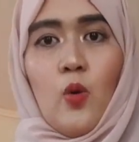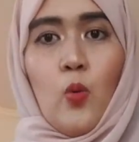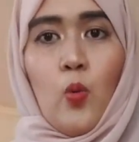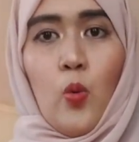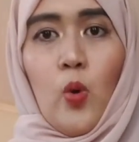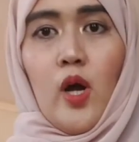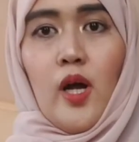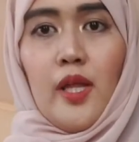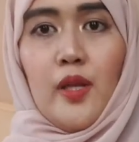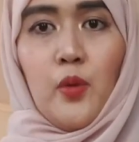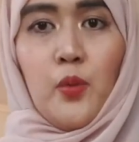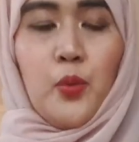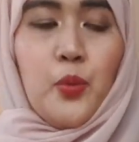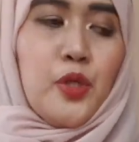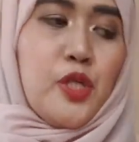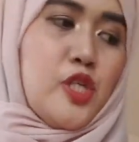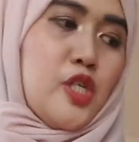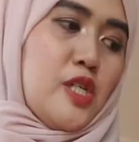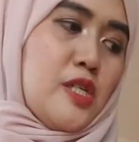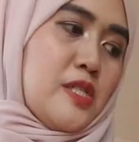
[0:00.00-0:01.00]
one,
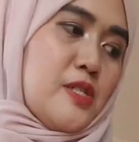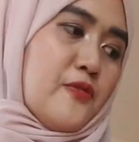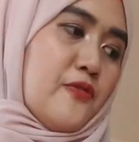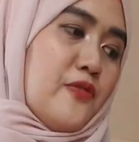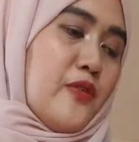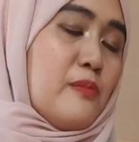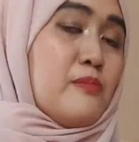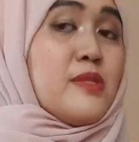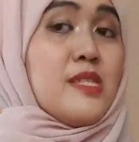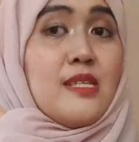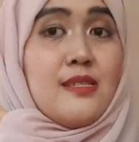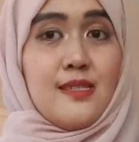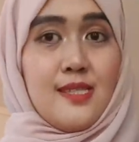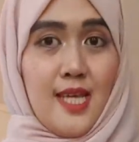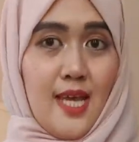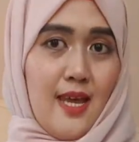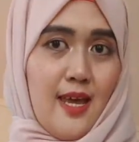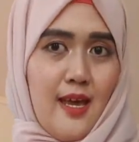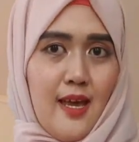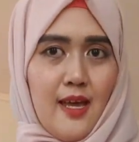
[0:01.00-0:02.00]
which is from
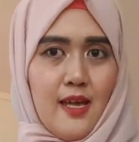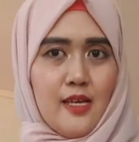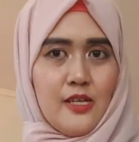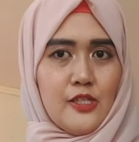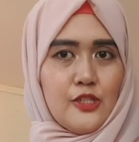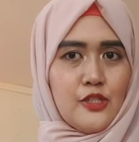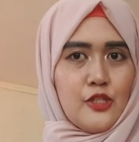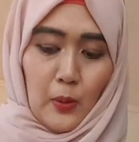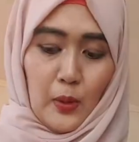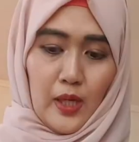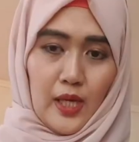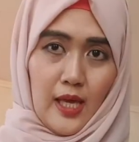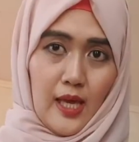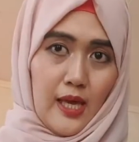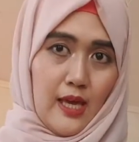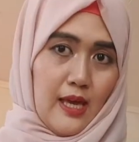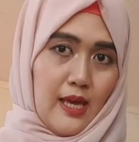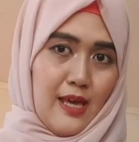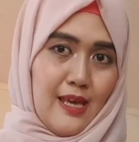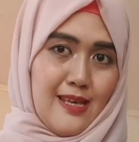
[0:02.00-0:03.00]
Zanzea.
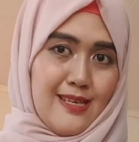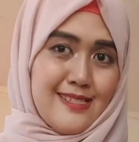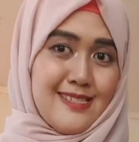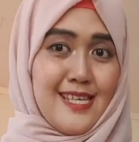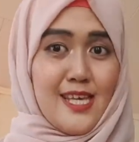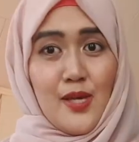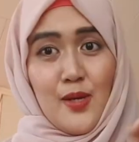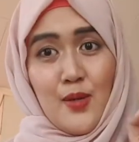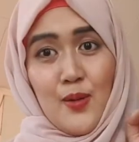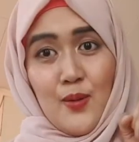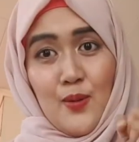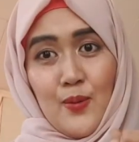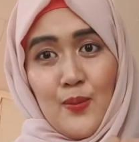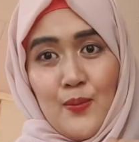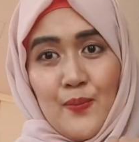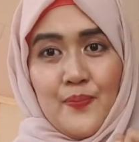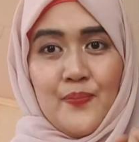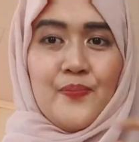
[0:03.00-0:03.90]
Okay, see you.